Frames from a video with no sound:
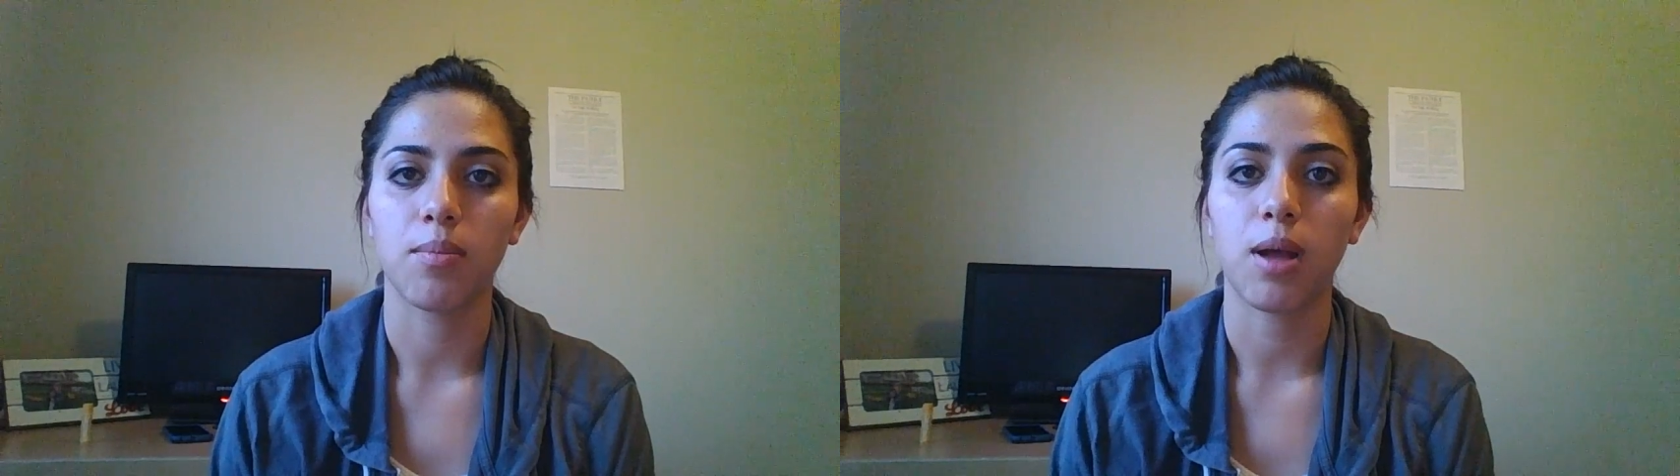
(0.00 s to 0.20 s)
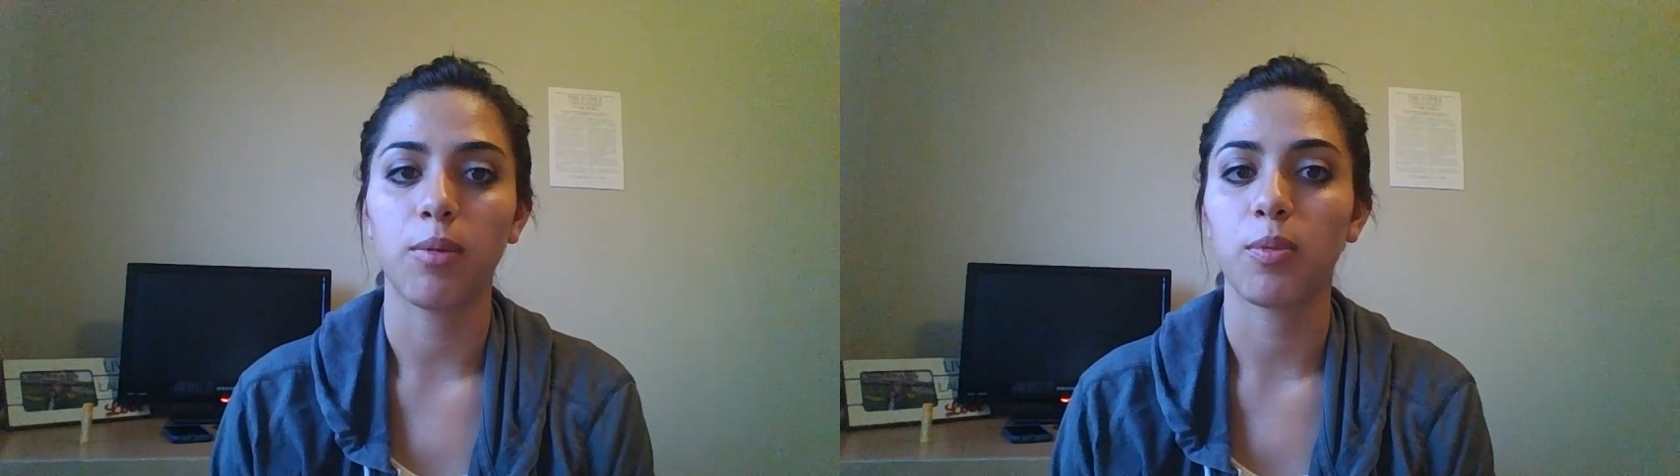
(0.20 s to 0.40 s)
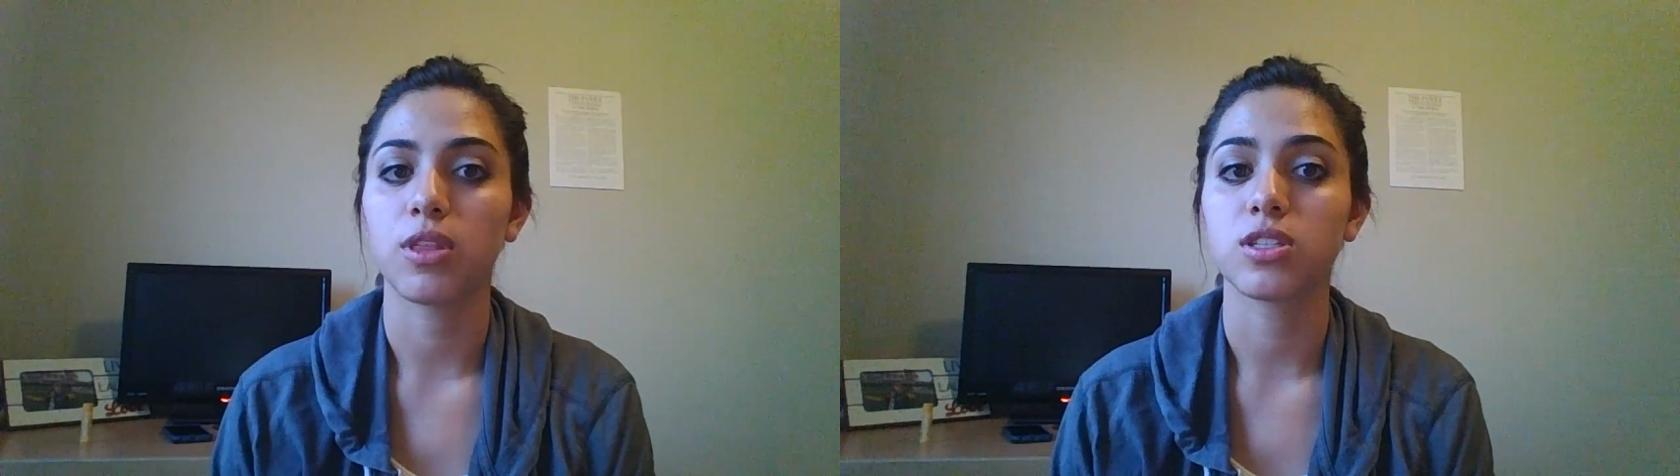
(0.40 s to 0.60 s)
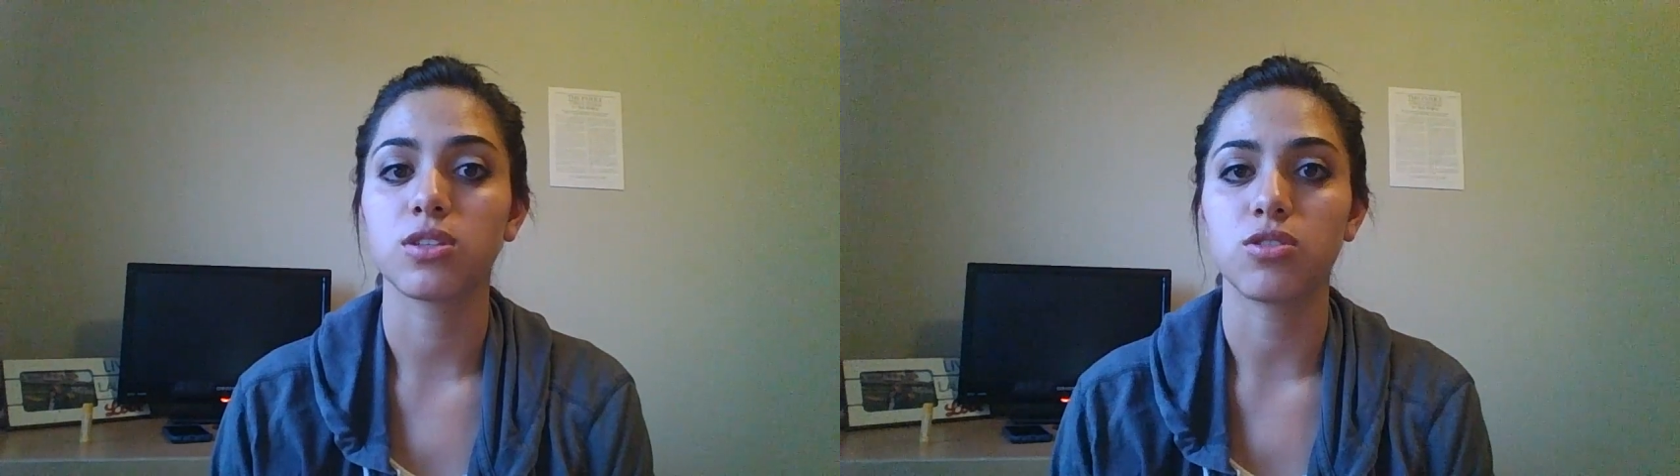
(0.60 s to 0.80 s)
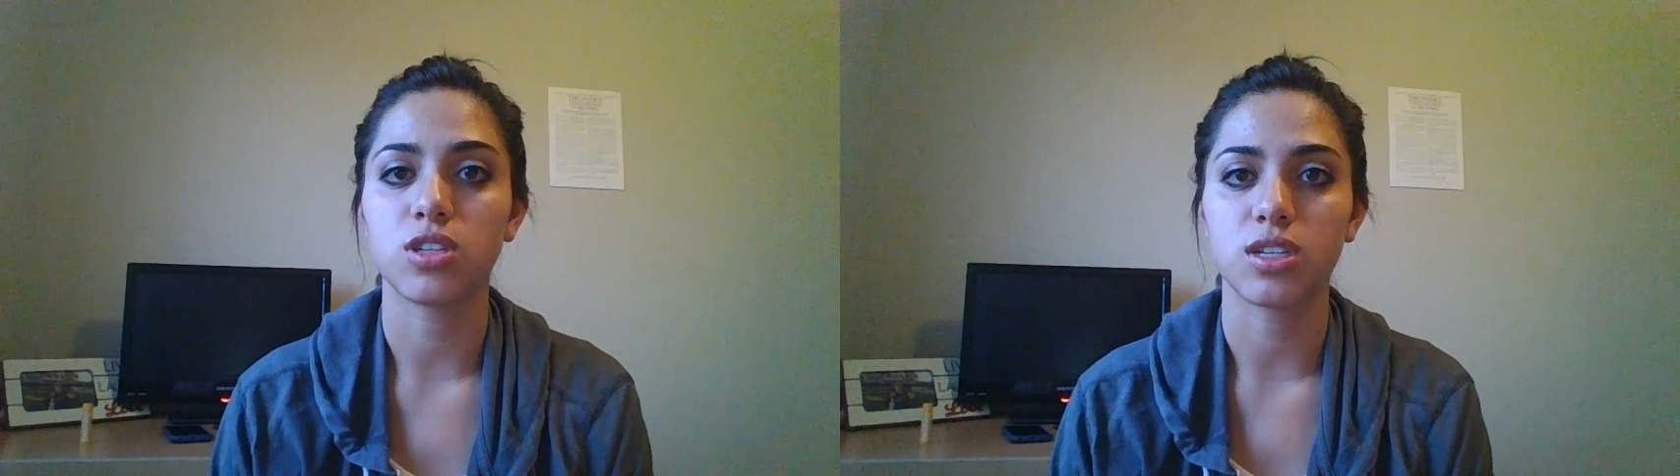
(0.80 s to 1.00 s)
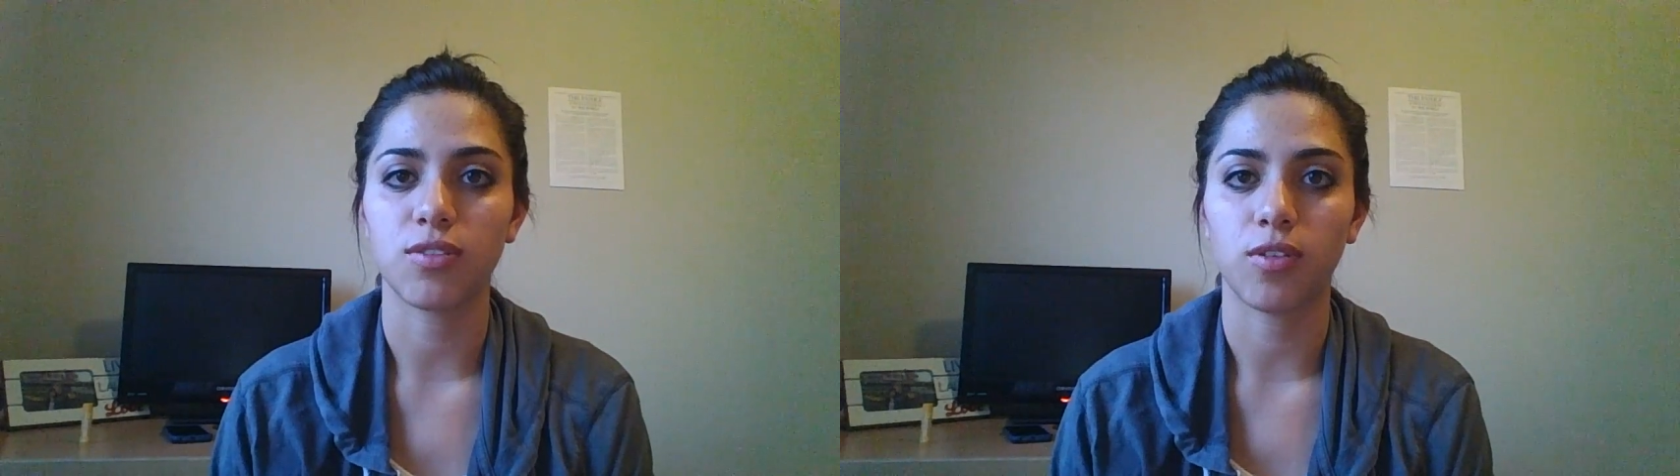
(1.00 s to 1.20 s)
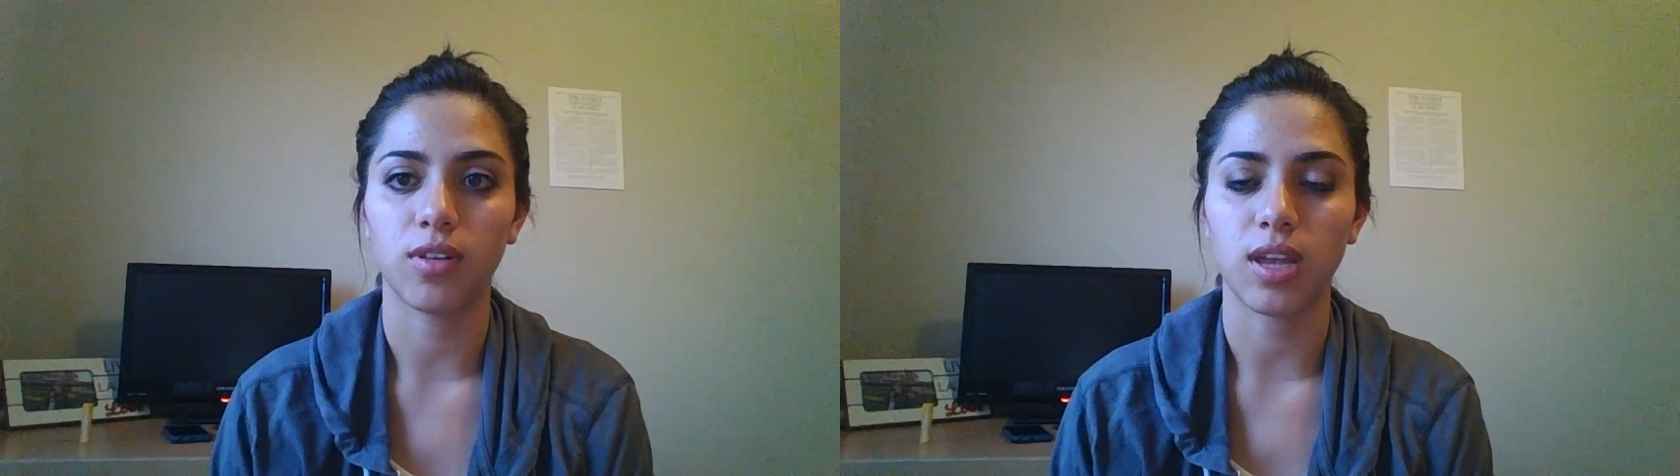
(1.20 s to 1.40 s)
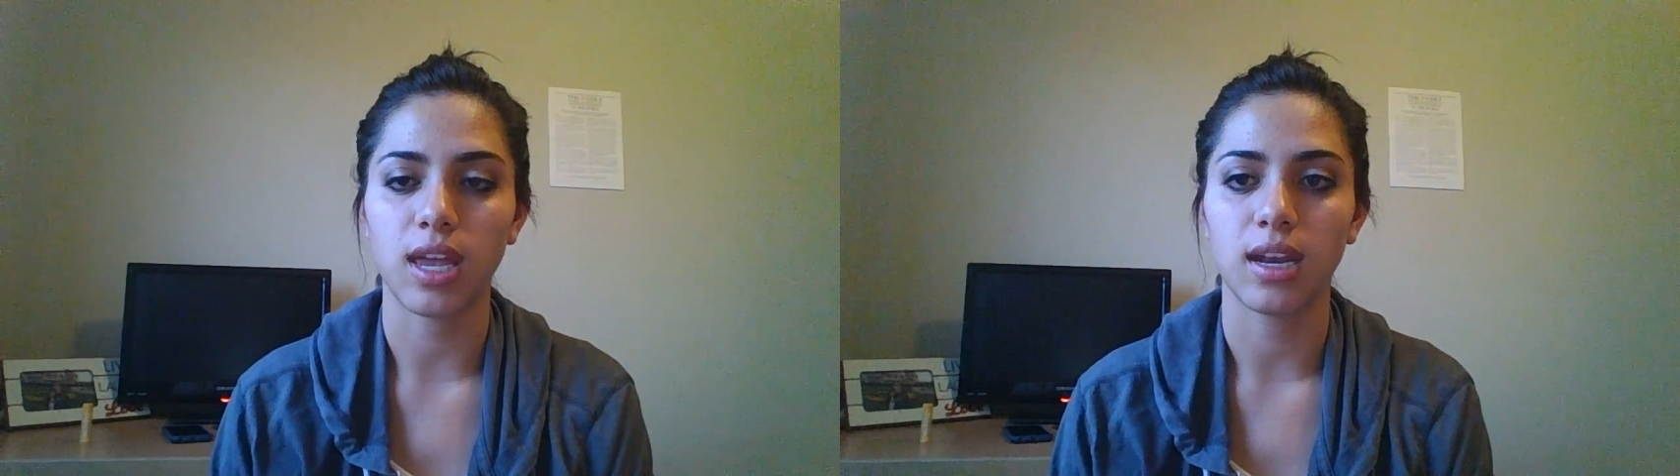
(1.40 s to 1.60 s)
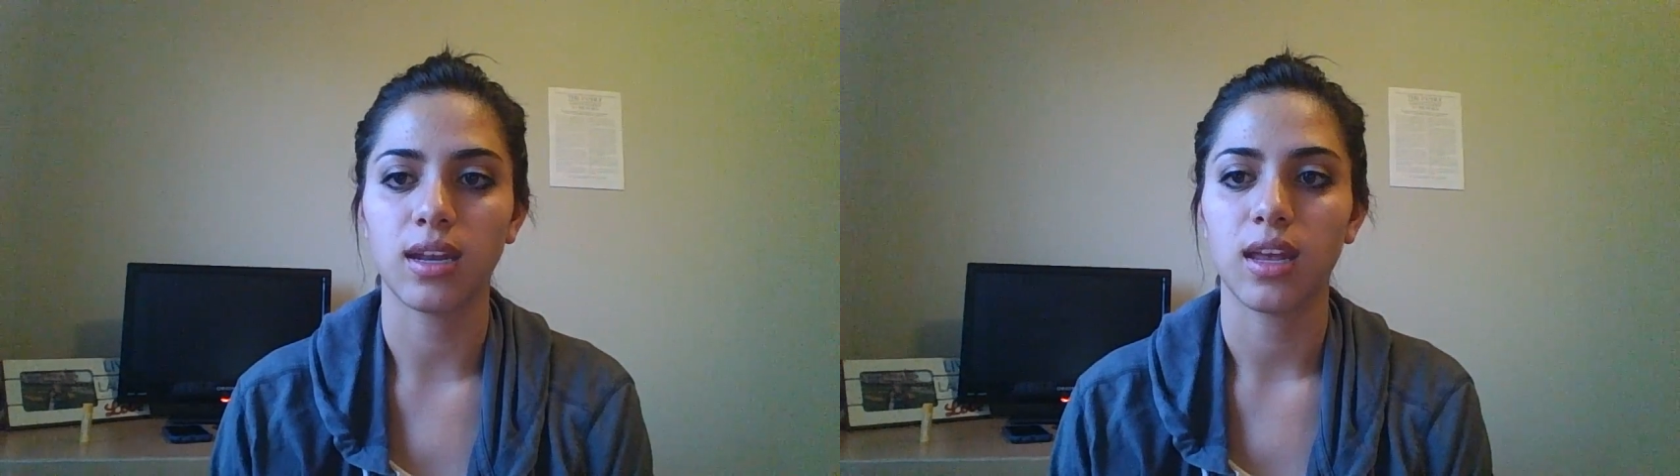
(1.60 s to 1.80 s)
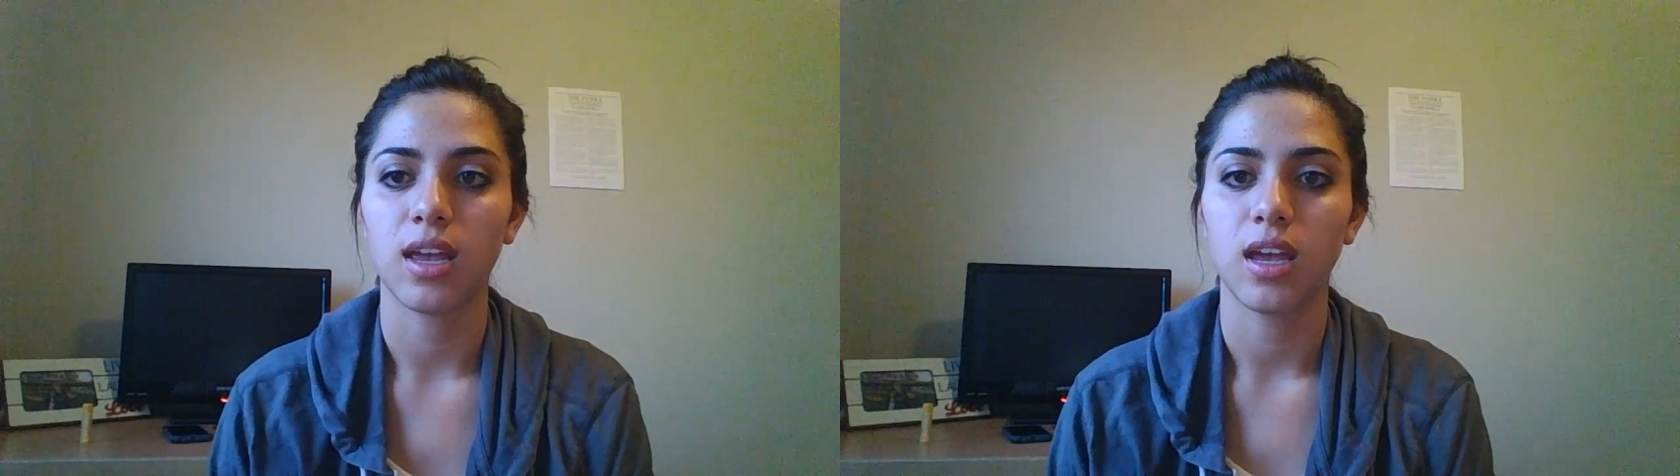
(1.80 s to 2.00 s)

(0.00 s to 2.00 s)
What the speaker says: come up with a solution differently, and